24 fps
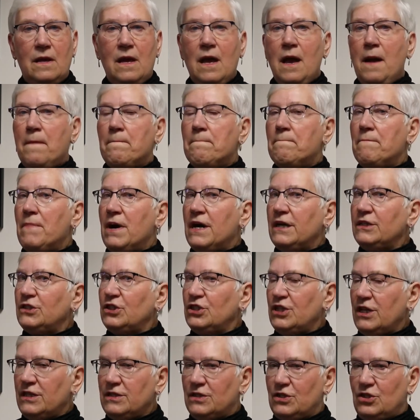
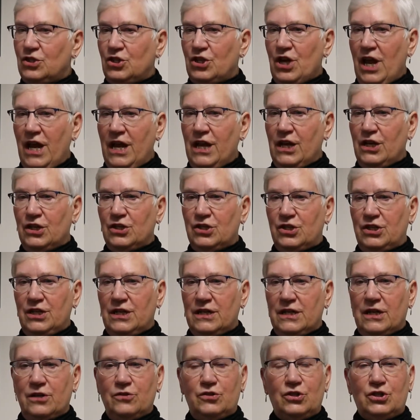Much has changed
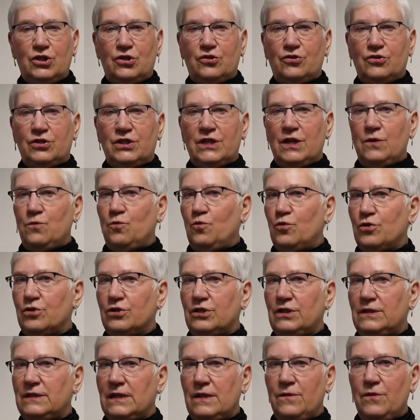in our church and
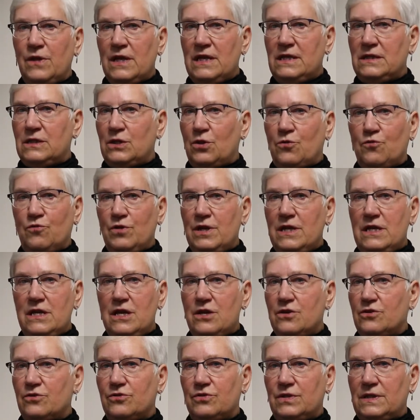world in these 3
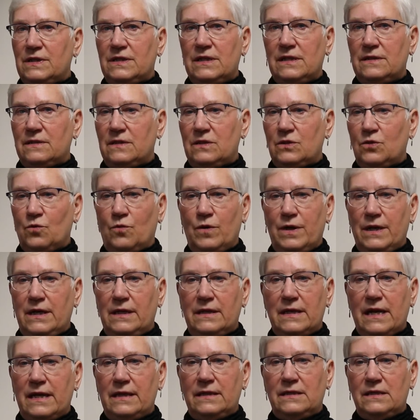years since
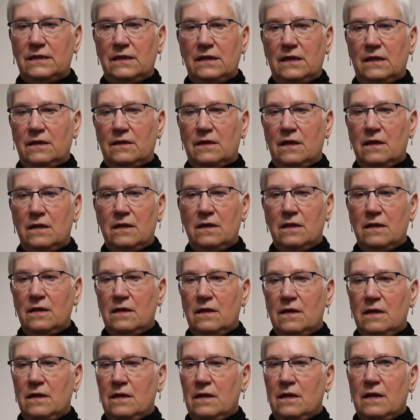2019.
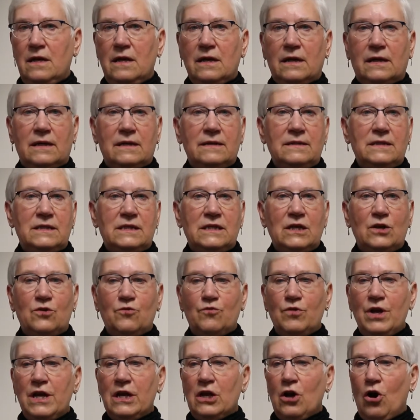
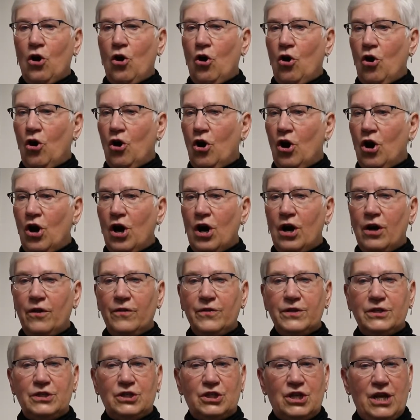Considering all
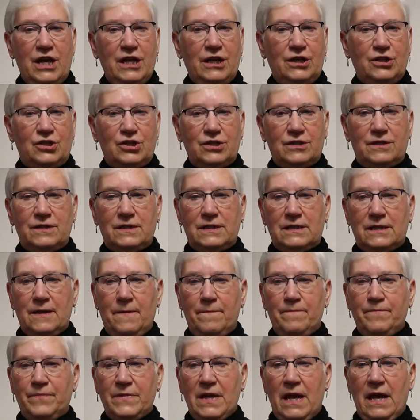the changes
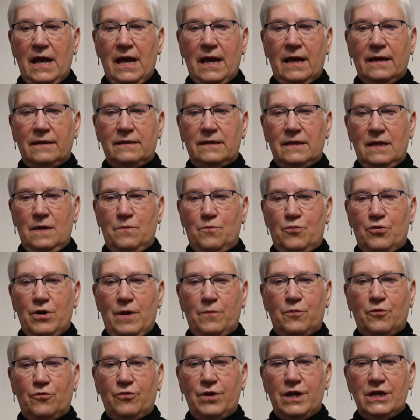and in
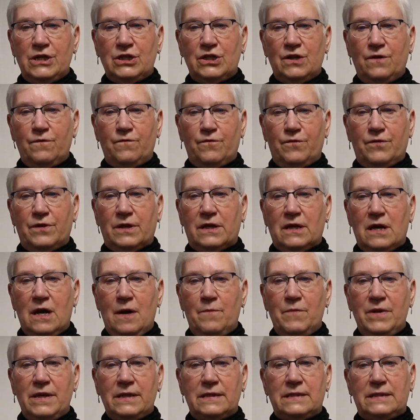preparation for the
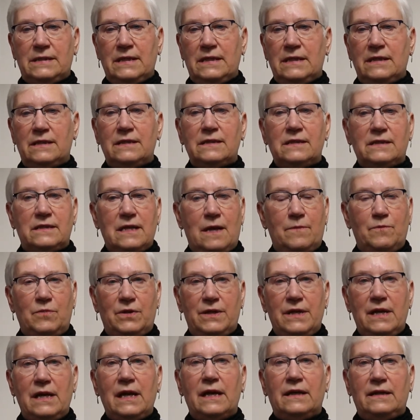coming Synod
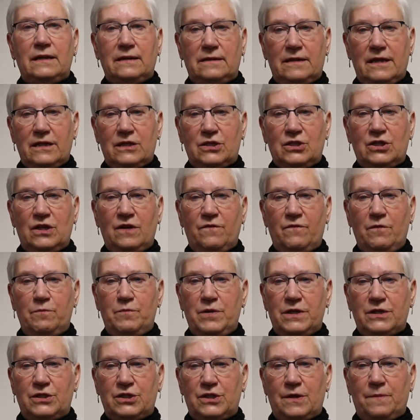Assembly and election of a
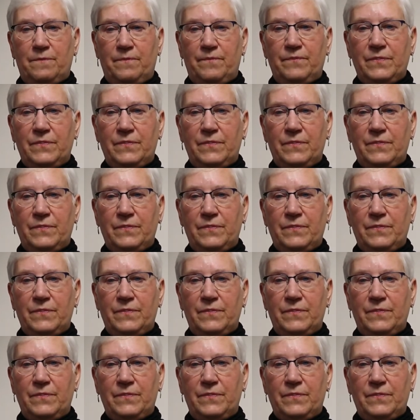bishop,